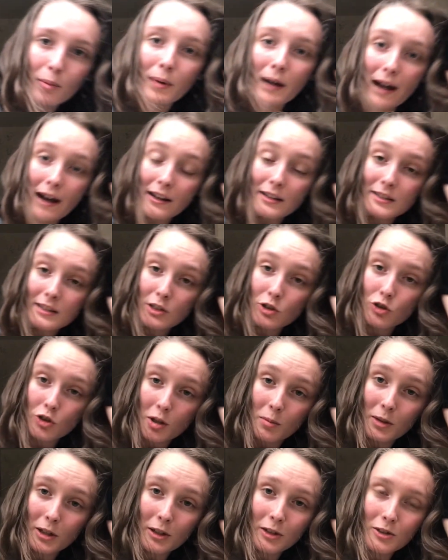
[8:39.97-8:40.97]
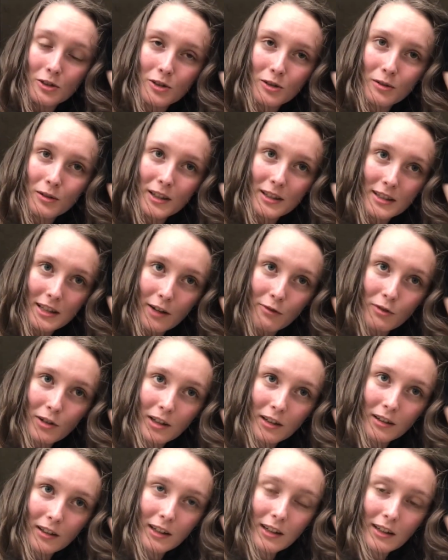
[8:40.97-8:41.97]
has contributed to it,
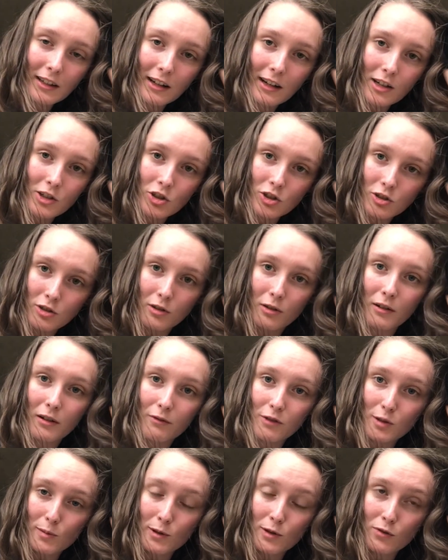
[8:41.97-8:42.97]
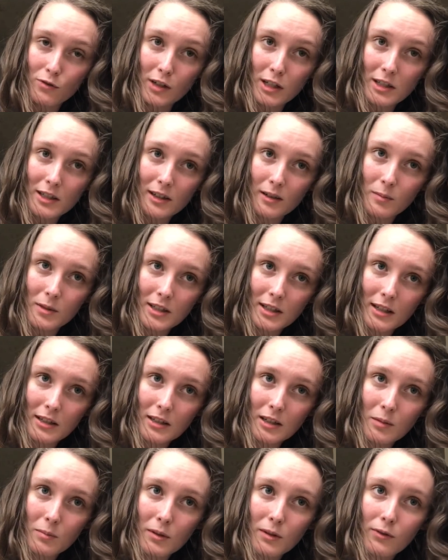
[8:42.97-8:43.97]
definitely, that I just don't have as much free time as I
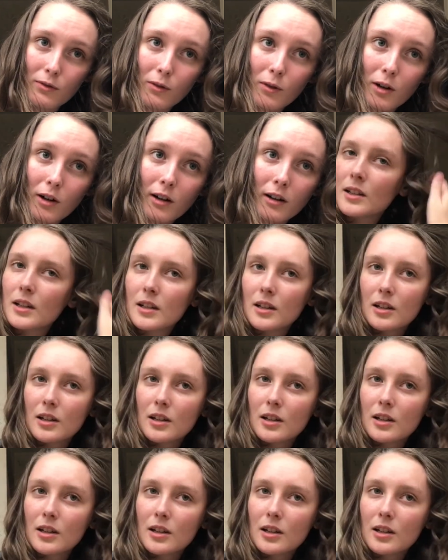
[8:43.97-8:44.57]
did before.